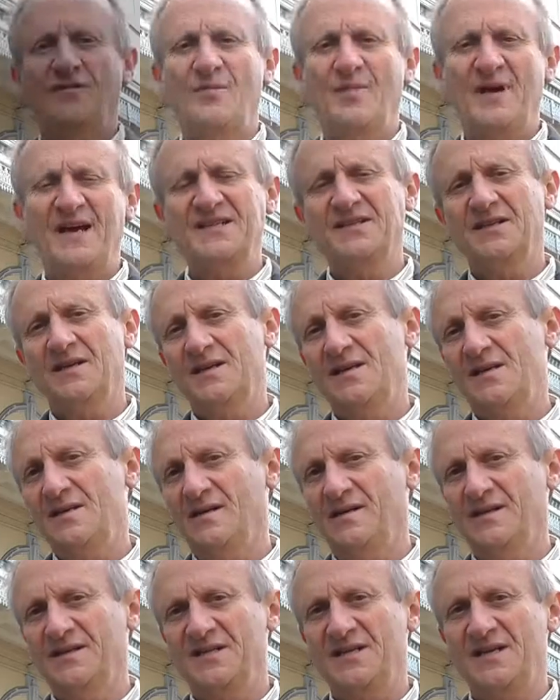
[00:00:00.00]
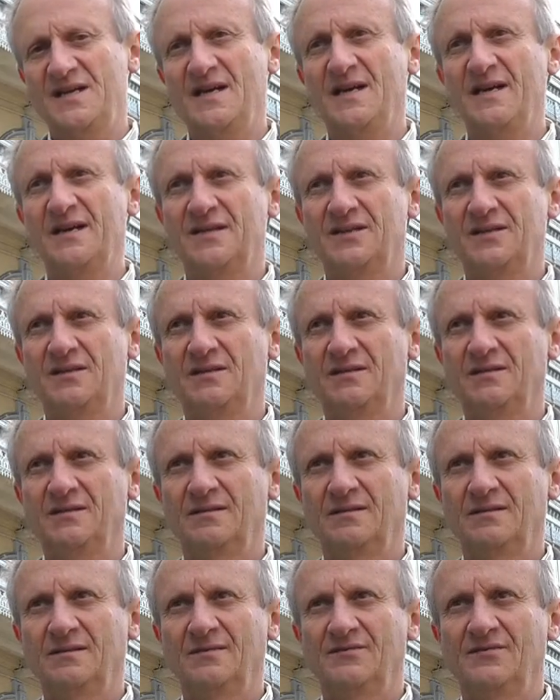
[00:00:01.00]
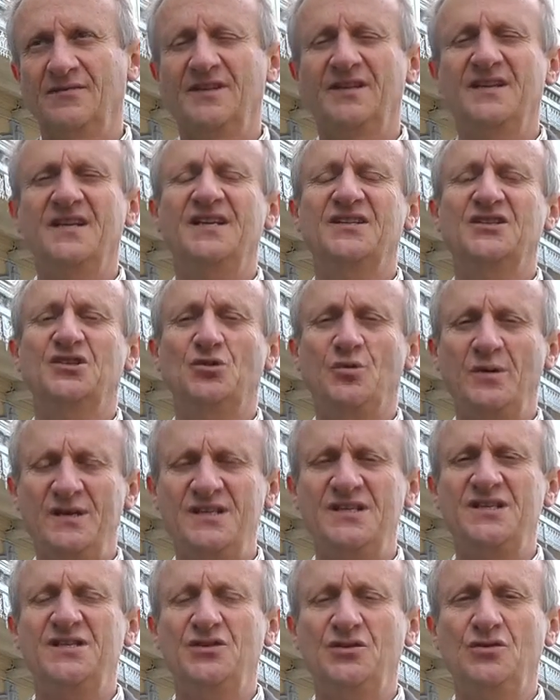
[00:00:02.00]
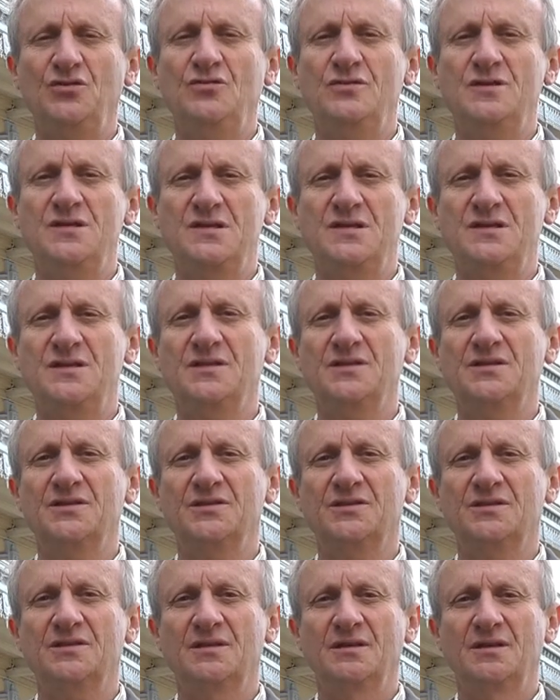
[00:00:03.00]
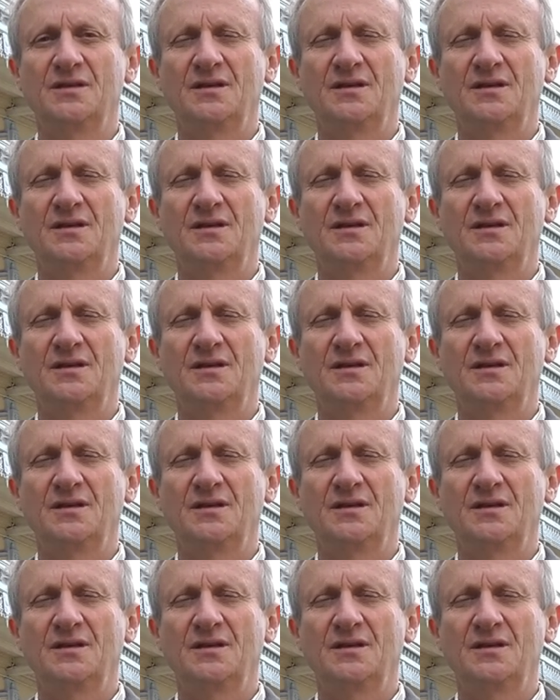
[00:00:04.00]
From 1898, for the next 22 years,